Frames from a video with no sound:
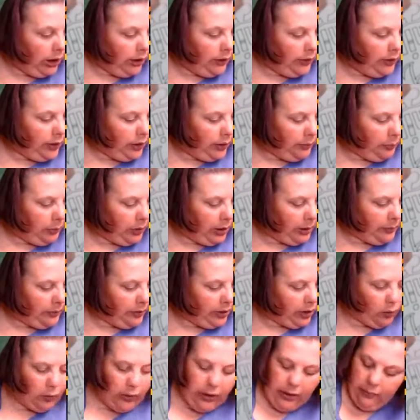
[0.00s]
And then I'll probably
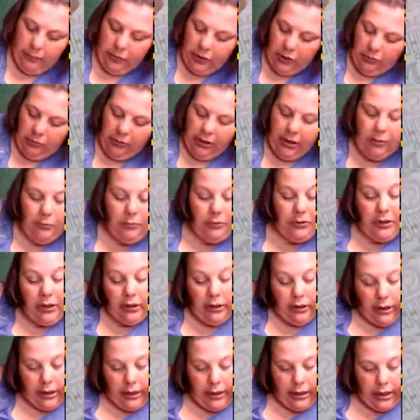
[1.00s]
go in between it with the
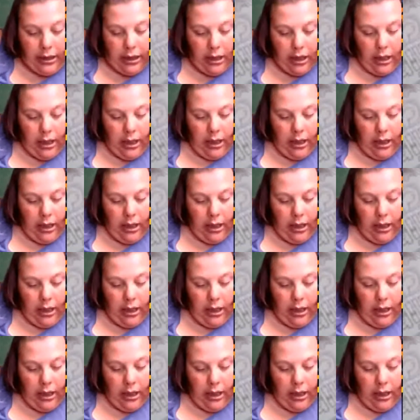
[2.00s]
light.